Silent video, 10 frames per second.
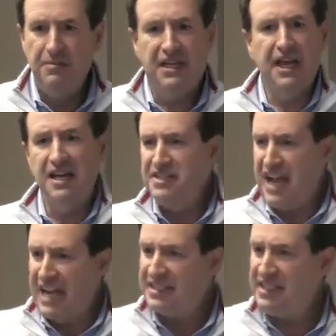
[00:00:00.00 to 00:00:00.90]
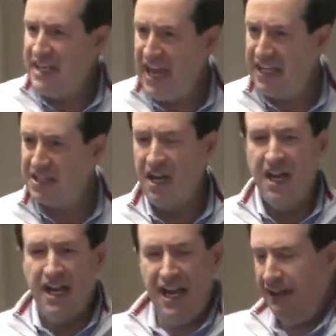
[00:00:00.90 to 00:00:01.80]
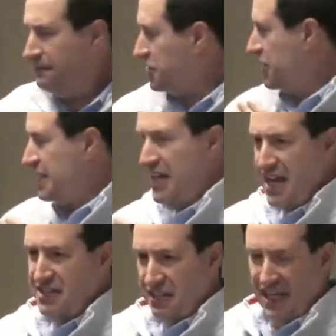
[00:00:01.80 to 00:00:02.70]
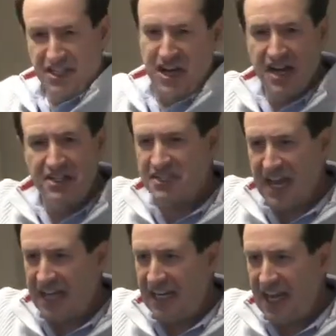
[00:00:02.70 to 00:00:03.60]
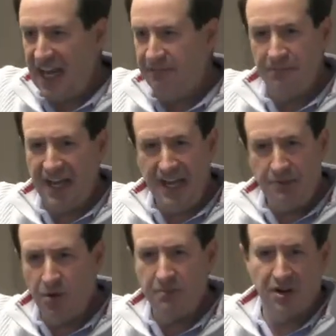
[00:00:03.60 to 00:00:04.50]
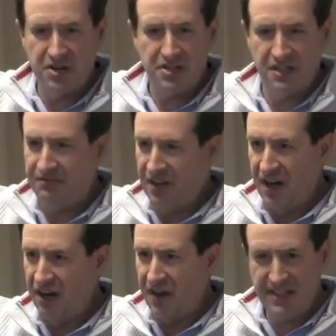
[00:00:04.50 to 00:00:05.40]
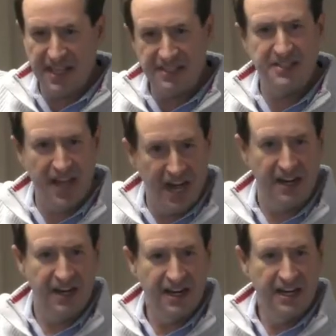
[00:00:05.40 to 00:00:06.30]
Because that's the answer. If she doesn't, that judge is not going to have any more mercy for her, right? That's done.